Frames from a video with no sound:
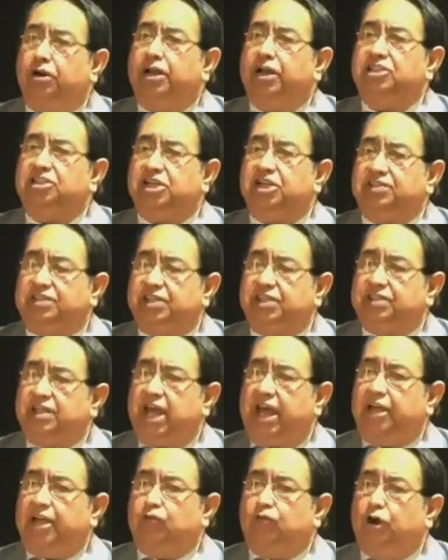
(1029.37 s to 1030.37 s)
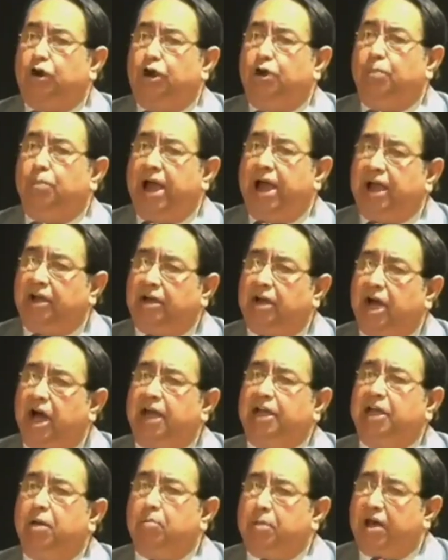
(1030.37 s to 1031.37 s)
foreign agencies like World
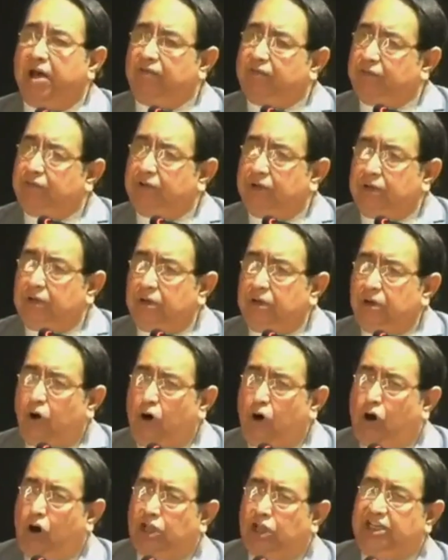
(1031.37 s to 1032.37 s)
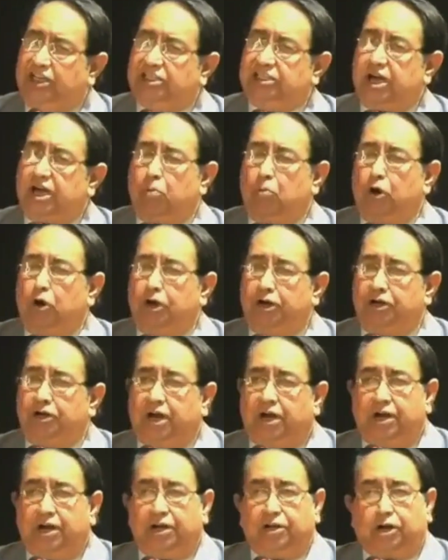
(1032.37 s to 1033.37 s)
Bank, IMF. All these are
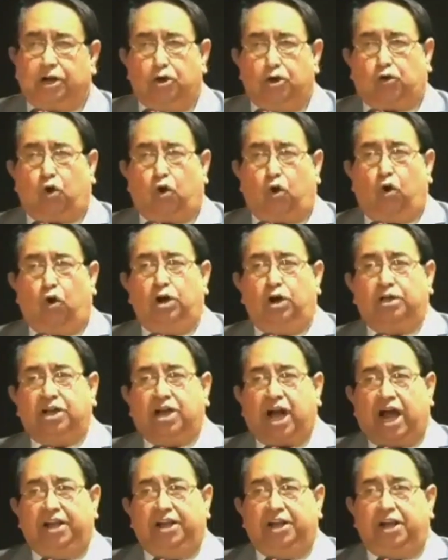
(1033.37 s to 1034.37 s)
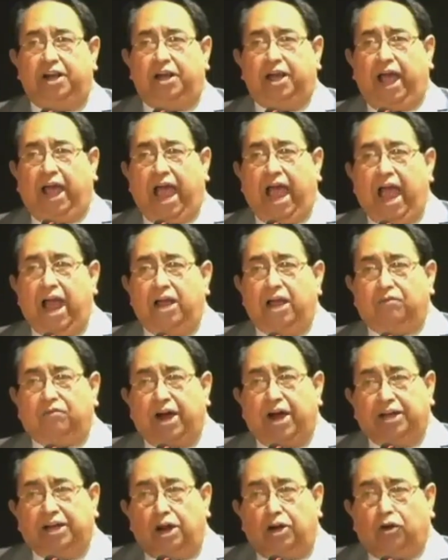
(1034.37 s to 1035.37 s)
monitored, controlled, guided
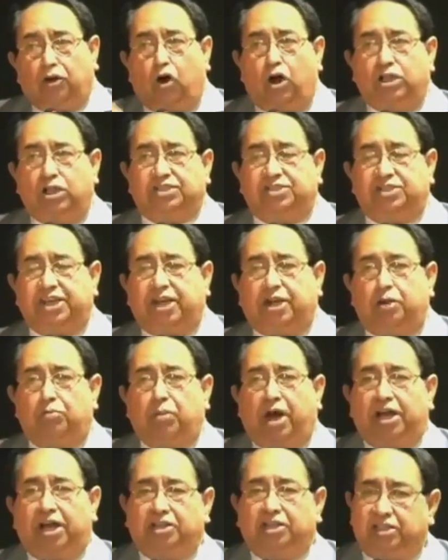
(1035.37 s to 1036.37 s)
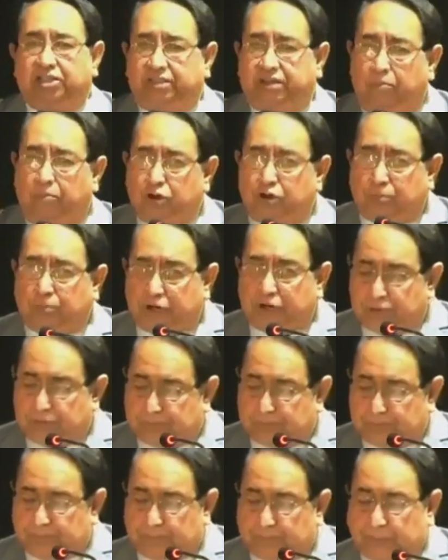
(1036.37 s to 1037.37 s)
and final calls taken by the
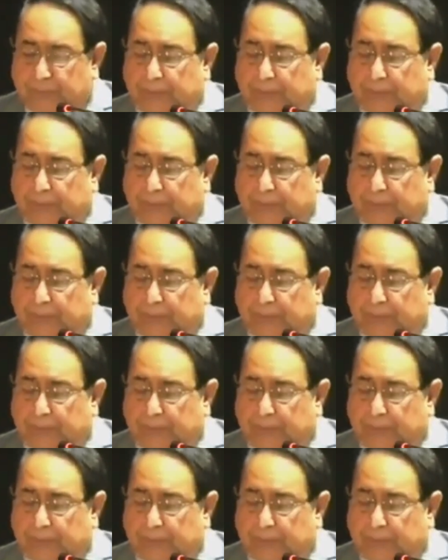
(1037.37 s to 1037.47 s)
establishment.